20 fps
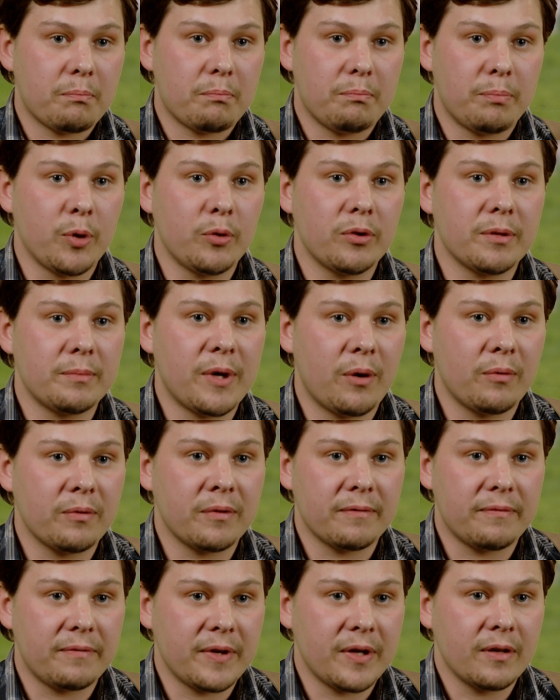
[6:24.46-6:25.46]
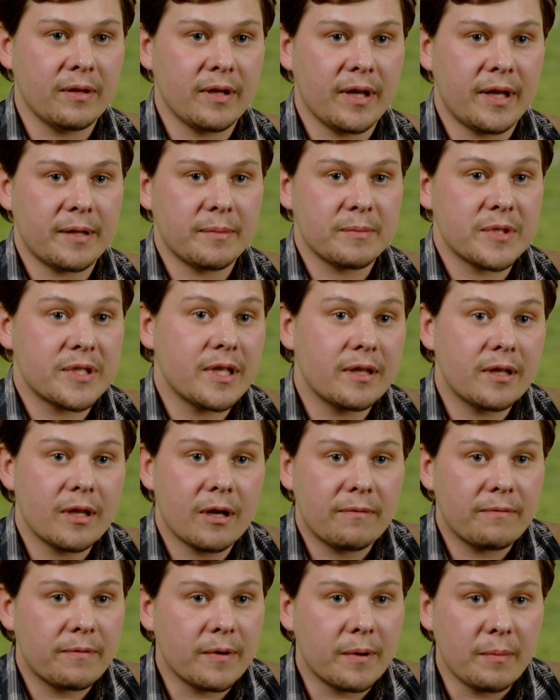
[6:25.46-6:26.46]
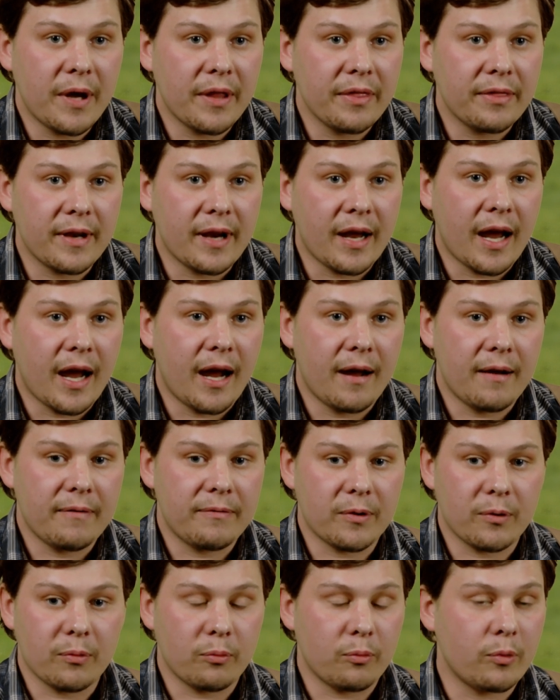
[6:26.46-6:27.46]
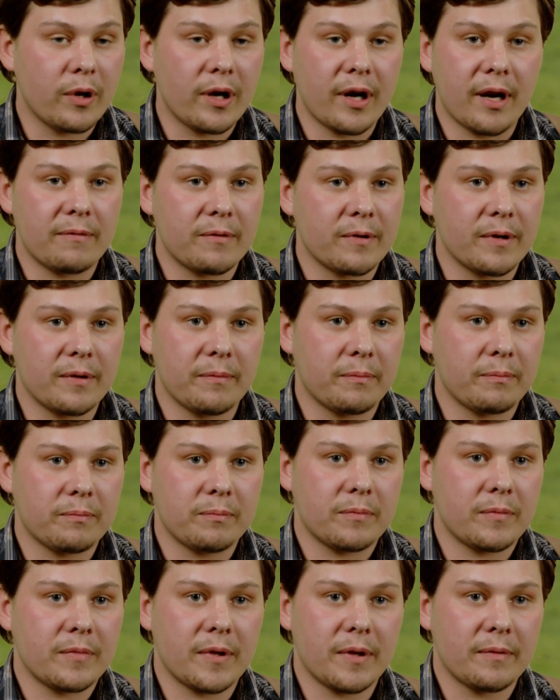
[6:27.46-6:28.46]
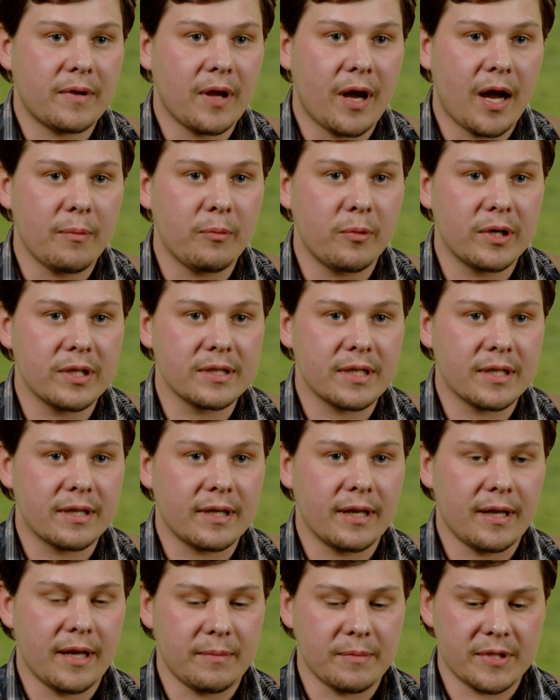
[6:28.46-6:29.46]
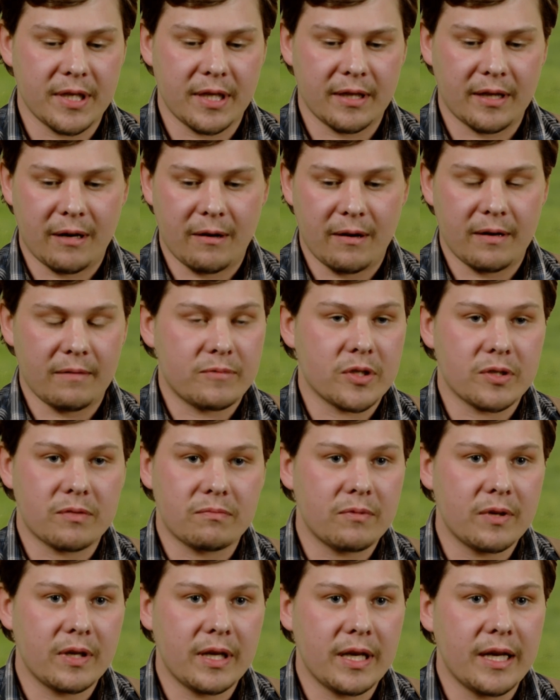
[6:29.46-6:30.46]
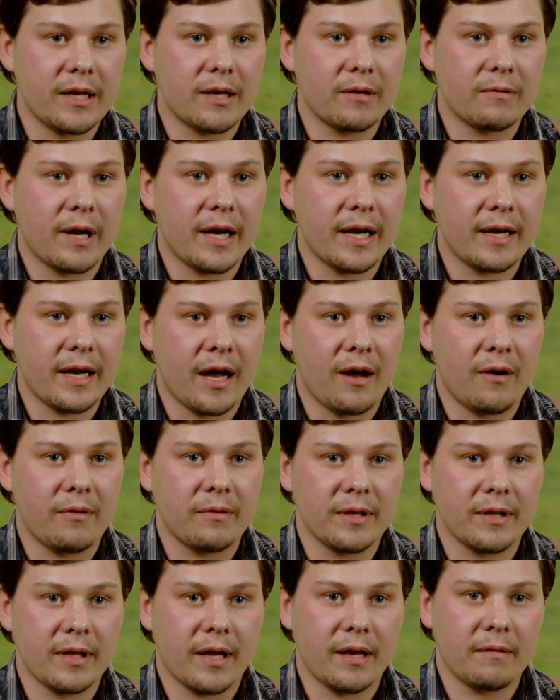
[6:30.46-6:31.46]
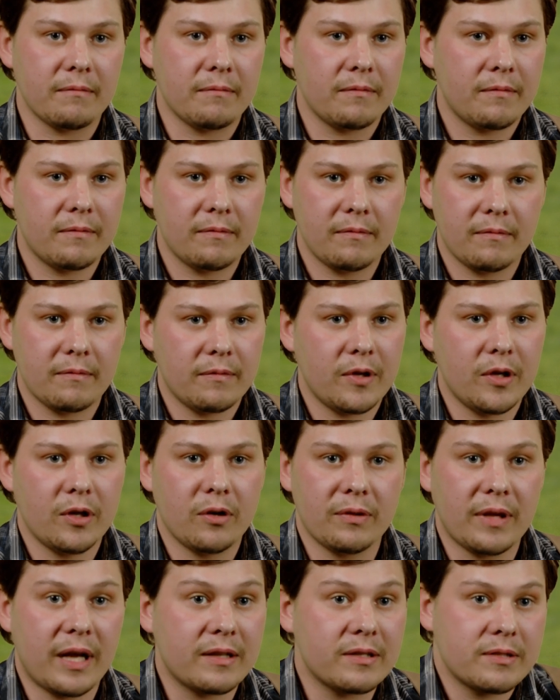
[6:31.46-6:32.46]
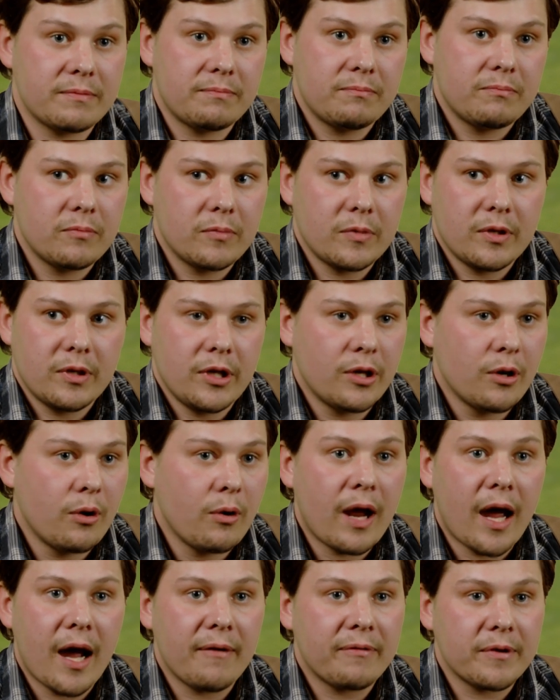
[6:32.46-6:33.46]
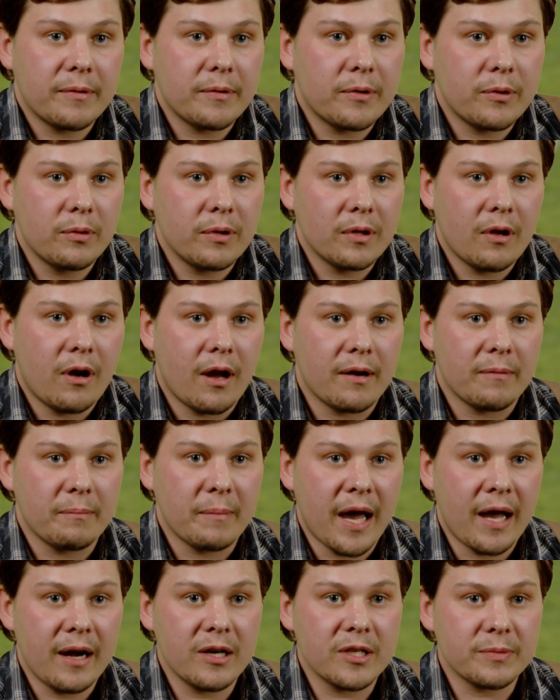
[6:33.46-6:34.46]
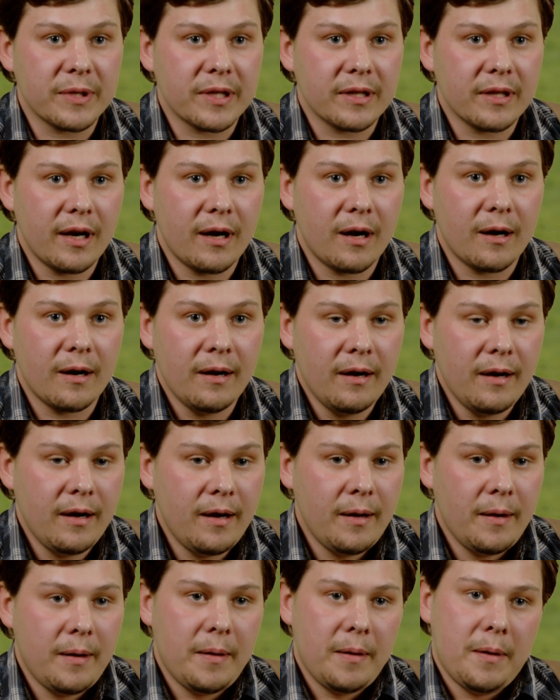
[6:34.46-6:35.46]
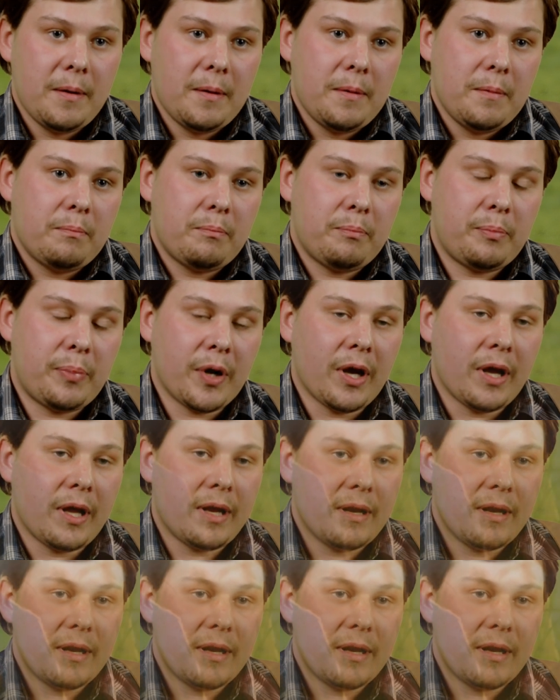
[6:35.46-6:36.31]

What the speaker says: boot them out in the field, let them sit there for a month and a half or whatever the time was that they let them sit there and just eat it right down. And then, you know, that's, you don't have to do a lot of management there, but